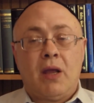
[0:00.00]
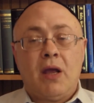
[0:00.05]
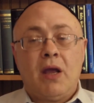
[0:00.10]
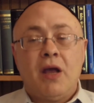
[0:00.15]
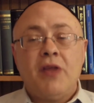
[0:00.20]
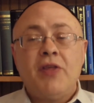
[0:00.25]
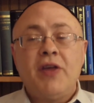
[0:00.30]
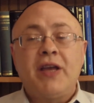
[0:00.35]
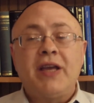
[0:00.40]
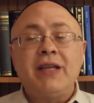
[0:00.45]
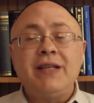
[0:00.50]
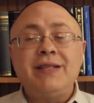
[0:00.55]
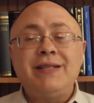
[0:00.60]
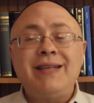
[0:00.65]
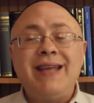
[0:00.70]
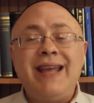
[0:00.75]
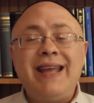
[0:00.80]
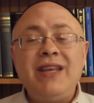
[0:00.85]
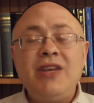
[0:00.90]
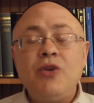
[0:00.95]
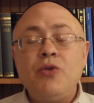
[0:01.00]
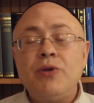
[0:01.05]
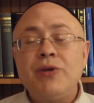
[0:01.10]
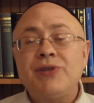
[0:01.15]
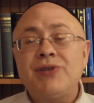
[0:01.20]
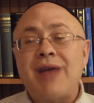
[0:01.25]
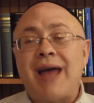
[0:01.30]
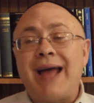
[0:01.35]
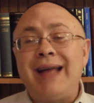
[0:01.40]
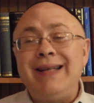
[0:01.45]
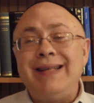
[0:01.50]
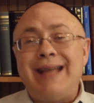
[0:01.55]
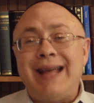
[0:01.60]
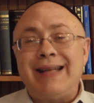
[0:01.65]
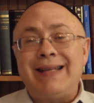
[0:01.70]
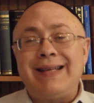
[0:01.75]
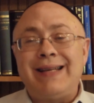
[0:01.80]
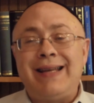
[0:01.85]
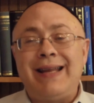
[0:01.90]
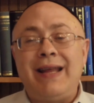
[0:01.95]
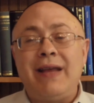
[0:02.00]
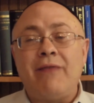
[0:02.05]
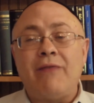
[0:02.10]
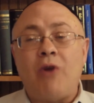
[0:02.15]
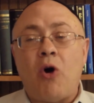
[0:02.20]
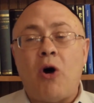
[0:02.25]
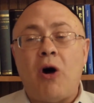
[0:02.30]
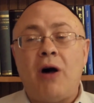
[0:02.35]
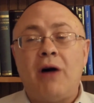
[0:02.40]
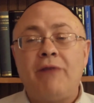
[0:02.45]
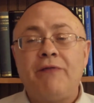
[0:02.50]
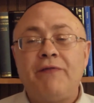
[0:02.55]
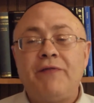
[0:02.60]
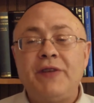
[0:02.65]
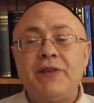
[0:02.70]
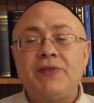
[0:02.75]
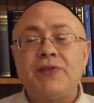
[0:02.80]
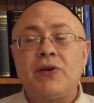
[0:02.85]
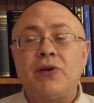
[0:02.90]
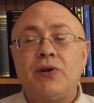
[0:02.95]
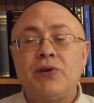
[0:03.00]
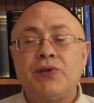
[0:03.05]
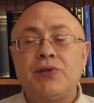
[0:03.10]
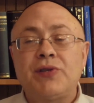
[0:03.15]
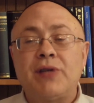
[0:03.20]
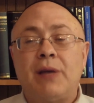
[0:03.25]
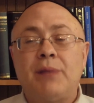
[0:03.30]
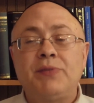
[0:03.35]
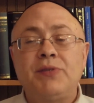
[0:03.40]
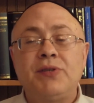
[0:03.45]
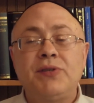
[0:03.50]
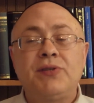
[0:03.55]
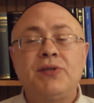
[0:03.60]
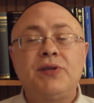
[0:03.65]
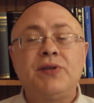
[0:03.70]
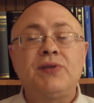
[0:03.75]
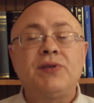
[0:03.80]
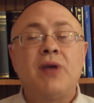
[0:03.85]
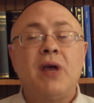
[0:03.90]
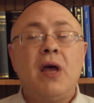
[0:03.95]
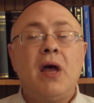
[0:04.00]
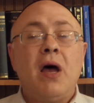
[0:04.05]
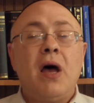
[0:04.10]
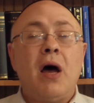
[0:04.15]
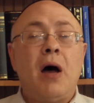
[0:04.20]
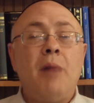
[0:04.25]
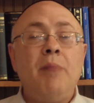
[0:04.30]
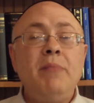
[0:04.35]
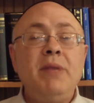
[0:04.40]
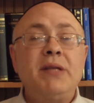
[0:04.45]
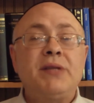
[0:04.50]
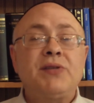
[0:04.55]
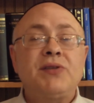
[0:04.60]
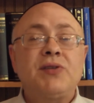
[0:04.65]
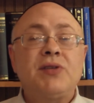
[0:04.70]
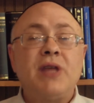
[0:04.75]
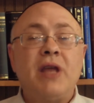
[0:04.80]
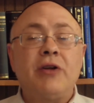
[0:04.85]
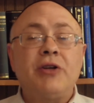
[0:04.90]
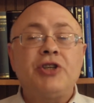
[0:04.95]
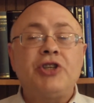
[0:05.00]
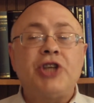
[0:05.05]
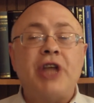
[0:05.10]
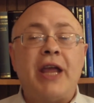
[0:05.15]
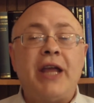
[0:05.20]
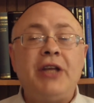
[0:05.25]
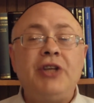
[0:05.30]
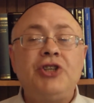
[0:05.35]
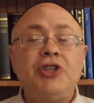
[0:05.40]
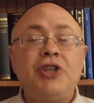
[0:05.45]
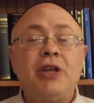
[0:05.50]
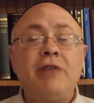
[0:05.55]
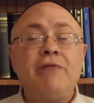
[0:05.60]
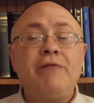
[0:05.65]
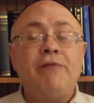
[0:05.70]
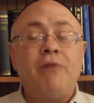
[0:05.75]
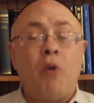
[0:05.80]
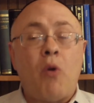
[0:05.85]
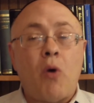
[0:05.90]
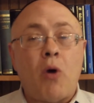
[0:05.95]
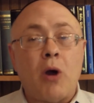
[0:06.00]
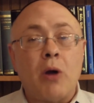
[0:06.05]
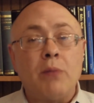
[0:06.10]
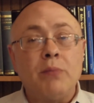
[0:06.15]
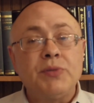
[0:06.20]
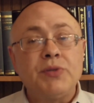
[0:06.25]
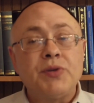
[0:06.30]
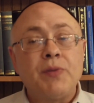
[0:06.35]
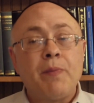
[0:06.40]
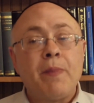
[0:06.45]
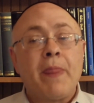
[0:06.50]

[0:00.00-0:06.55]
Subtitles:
The continuous identity of all physical substances amidst their changing forms